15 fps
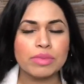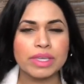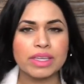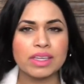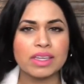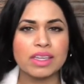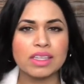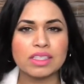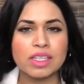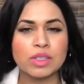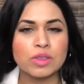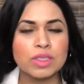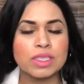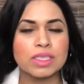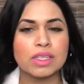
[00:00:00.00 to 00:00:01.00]
because I
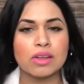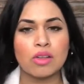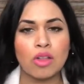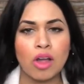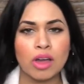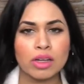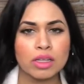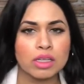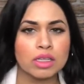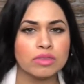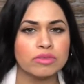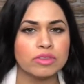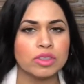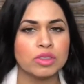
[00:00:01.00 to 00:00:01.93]
noticed that a lot of